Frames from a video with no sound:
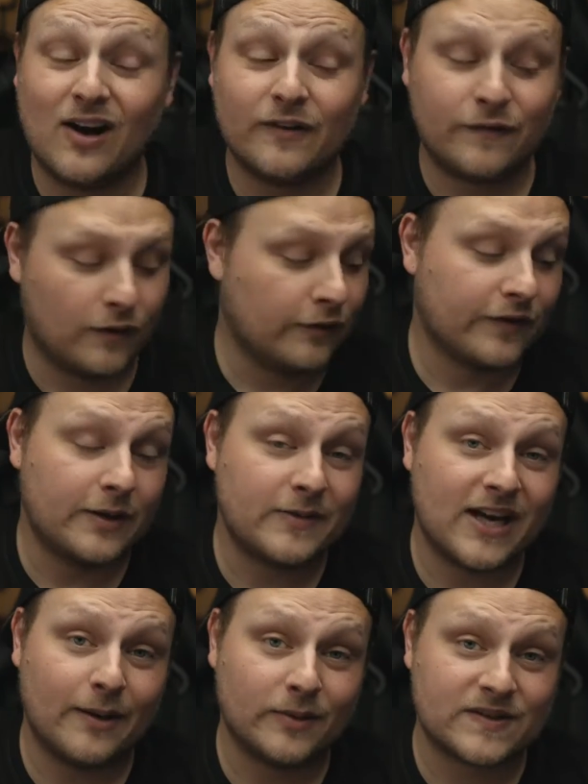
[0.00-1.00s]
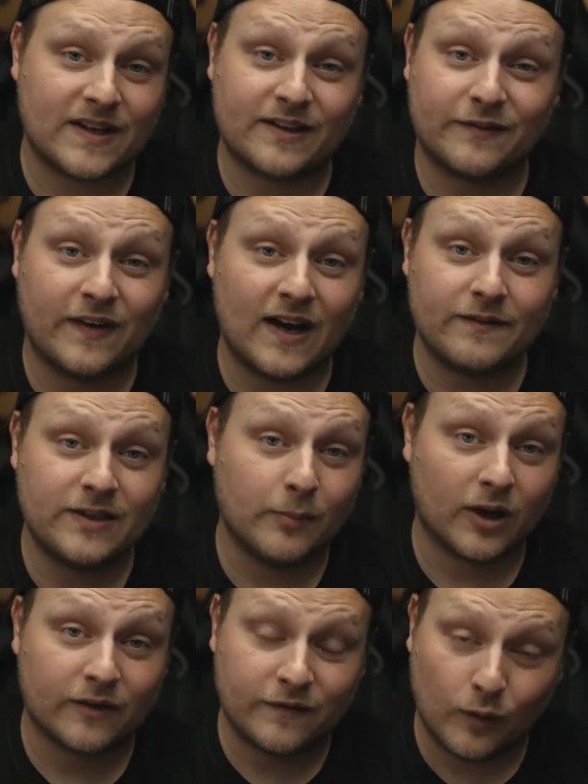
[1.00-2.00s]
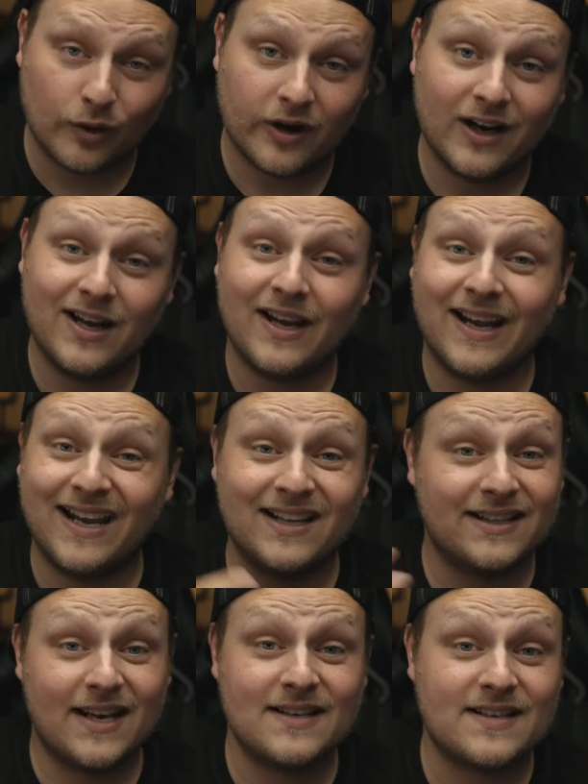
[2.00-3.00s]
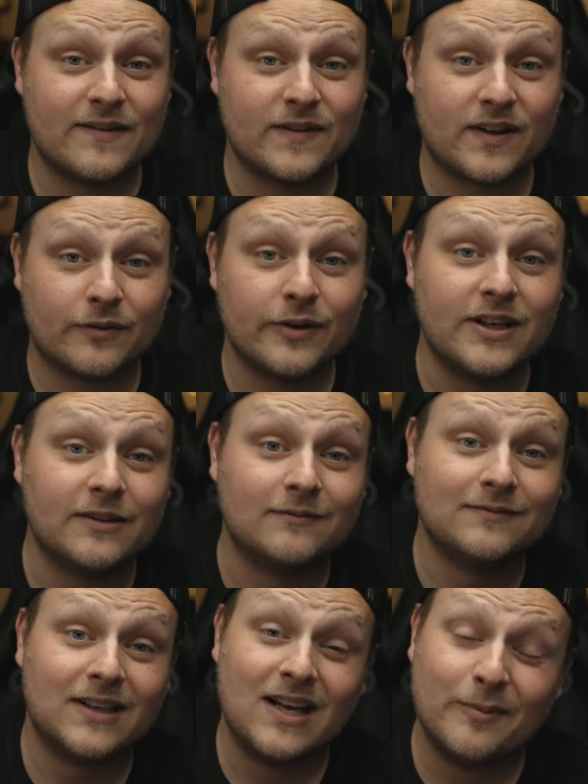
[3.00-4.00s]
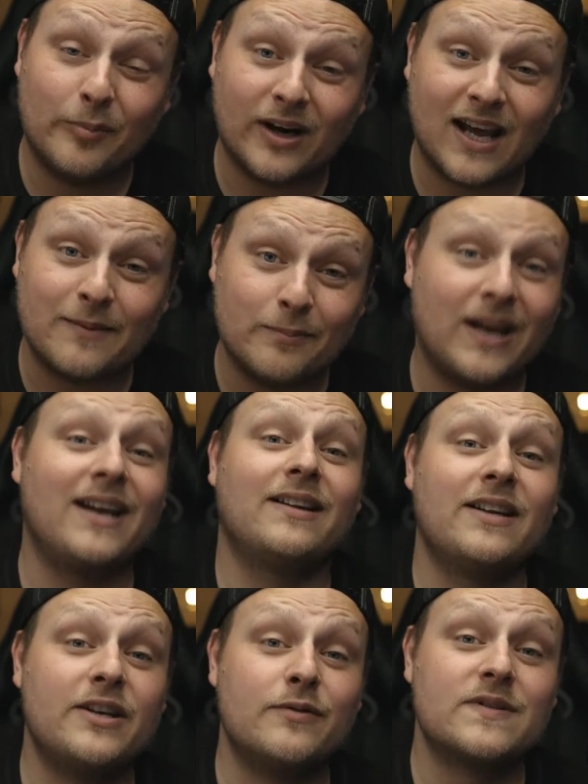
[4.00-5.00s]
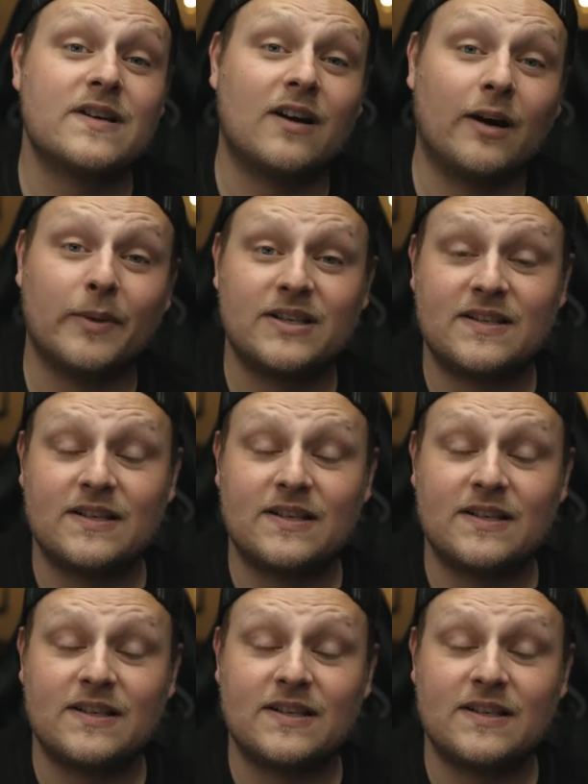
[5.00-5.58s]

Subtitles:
on full frame cameras like the 5D Mark IV and the A7 III. But I mainly use it on my